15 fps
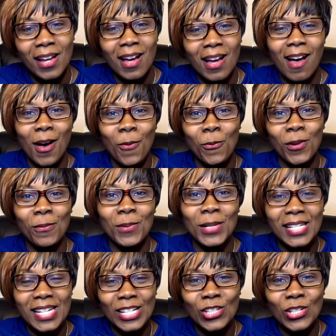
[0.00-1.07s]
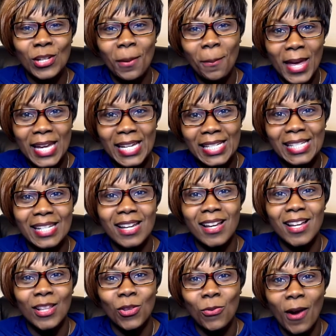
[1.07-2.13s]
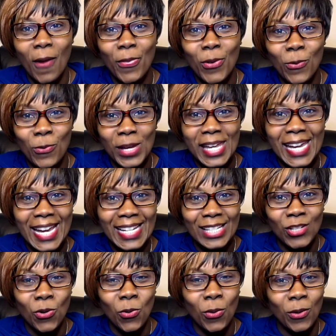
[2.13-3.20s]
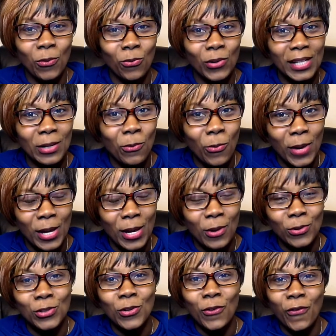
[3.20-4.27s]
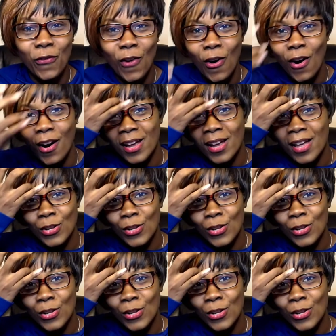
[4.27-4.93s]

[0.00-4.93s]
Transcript: Um, we've been touching base uh, throughout the week and it's going really well so far.